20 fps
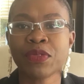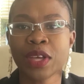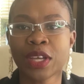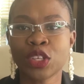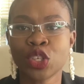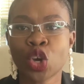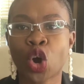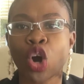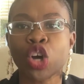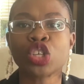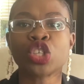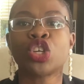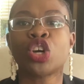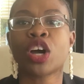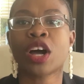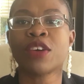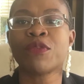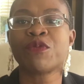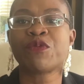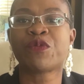You're
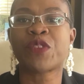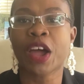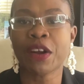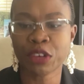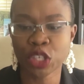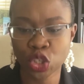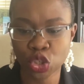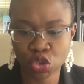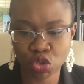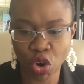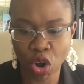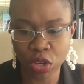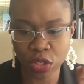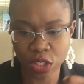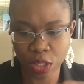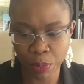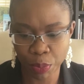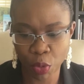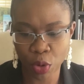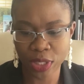a very strong
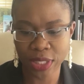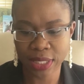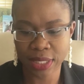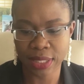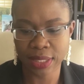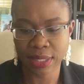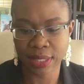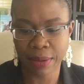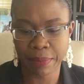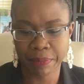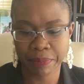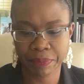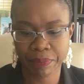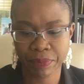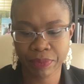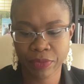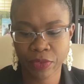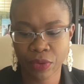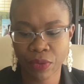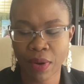support system,
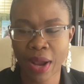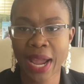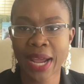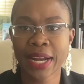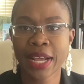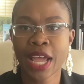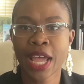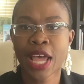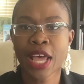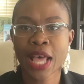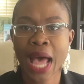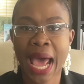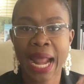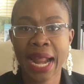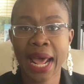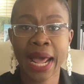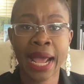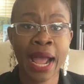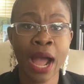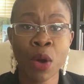right? And
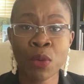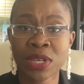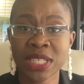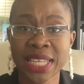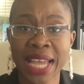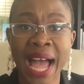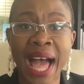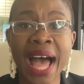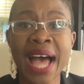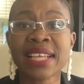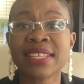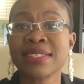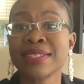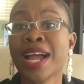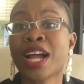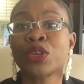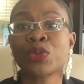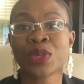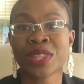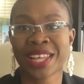I always say
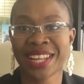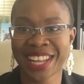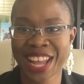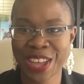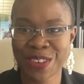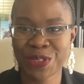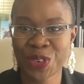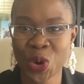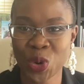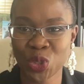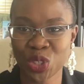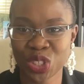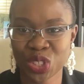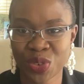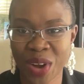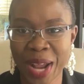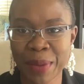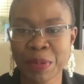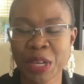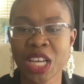start with a life coach,
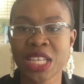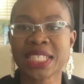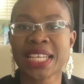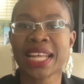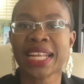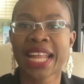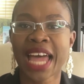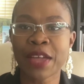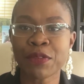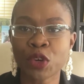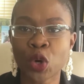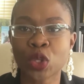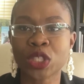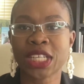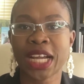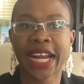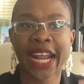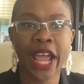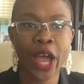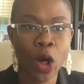right? Because a life coach
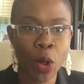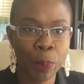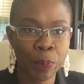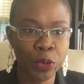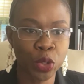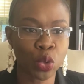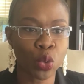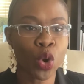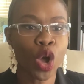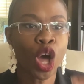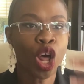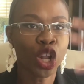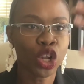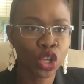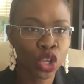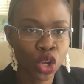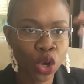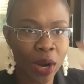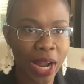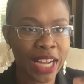can help you
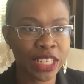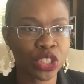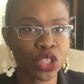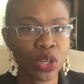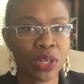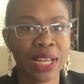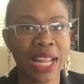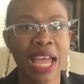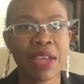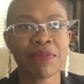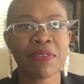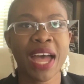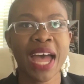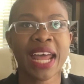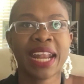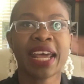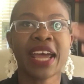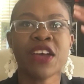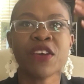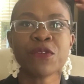look at your life
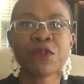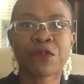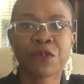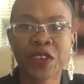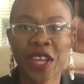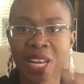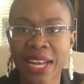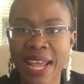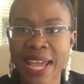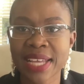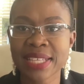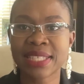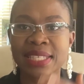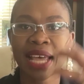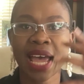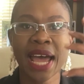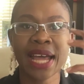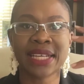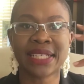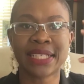and finesse
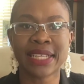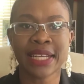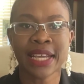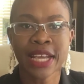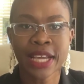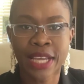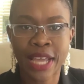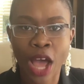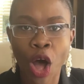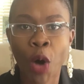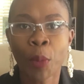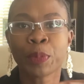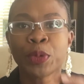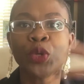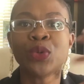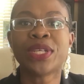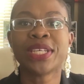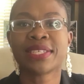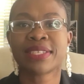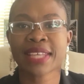and help
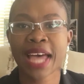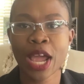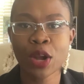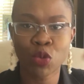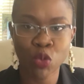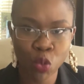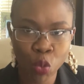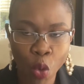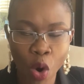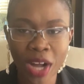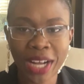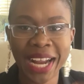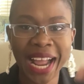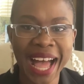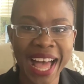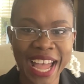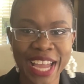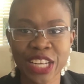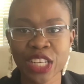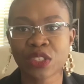you decide what
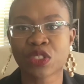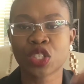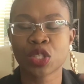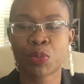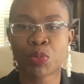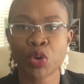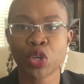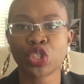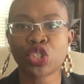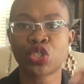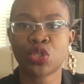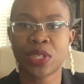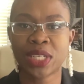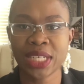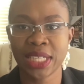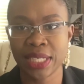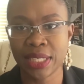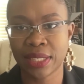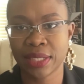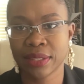kind of support you
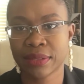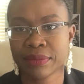need.